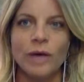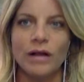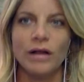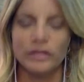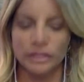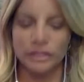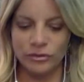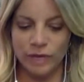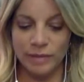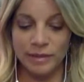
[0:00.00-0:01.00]
Well, you
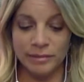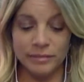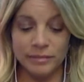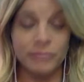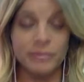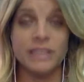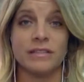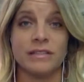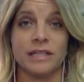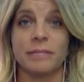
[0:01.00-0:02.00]
know, I mean, the
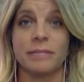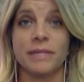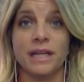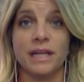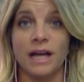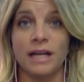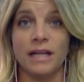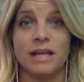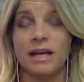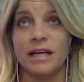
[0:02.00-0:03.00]
biggest tip that I
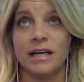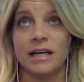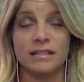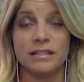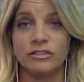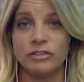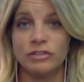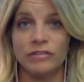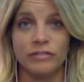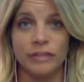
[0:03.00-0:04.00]
say, and I got this
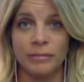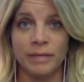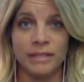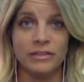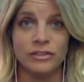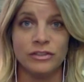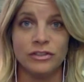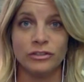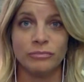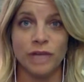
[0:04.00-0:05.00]
straight from my
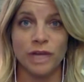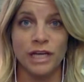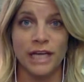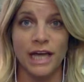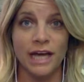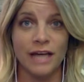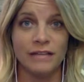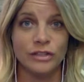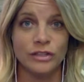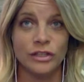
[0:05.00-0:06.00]
teacher, Brian
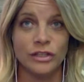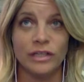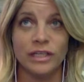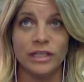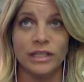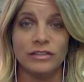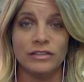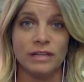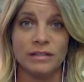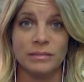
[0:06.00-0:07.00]
Kest, you know, he
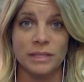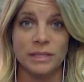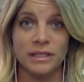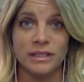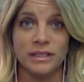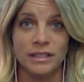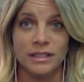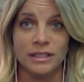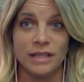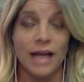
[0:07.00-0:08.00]
just said to me,
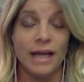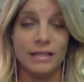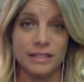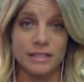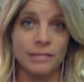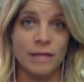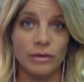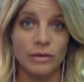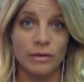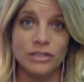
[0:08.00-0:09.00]
I asked him
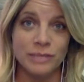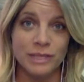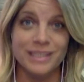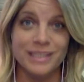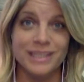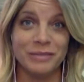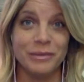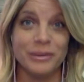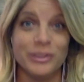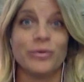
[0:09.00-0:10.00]
that question, basically,
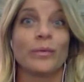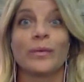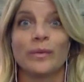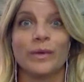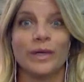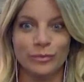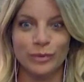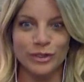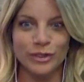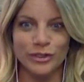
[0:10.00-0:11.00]
what's
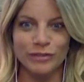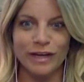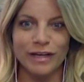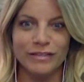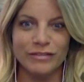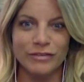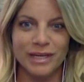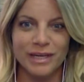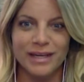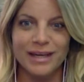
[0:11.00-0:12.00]
your advice for
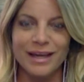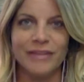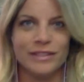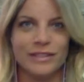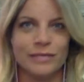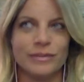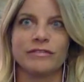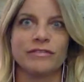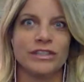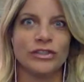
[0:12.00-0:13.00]
me? And this was
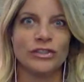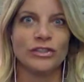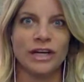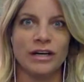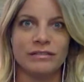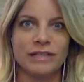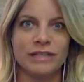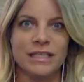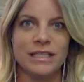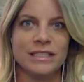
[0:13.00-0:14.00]
15 years ago.
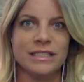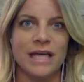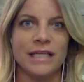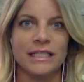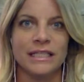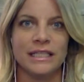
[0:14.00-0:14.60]
And he said,